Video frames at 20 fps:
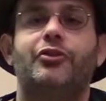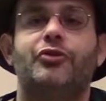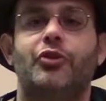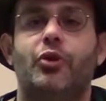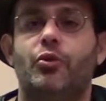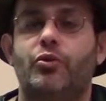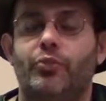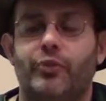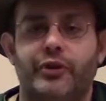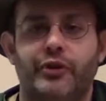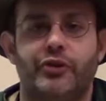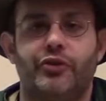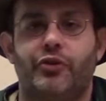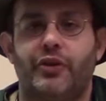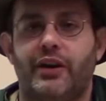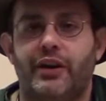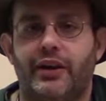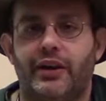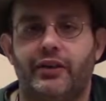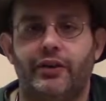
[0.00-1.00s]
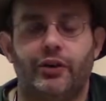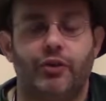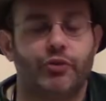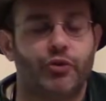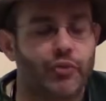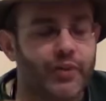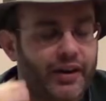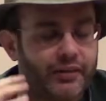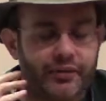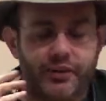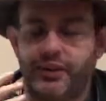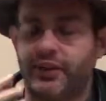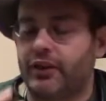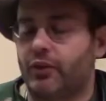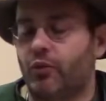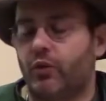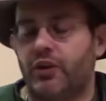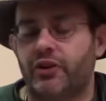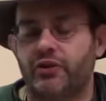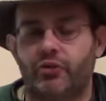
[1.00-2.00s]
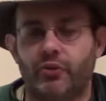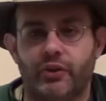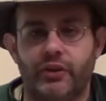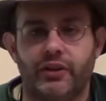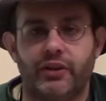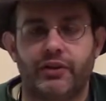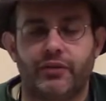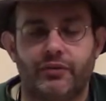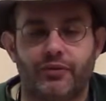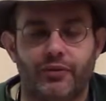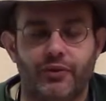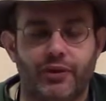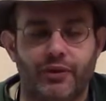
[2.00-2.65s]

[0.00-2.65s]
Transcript: Don't really try to, do everything at once really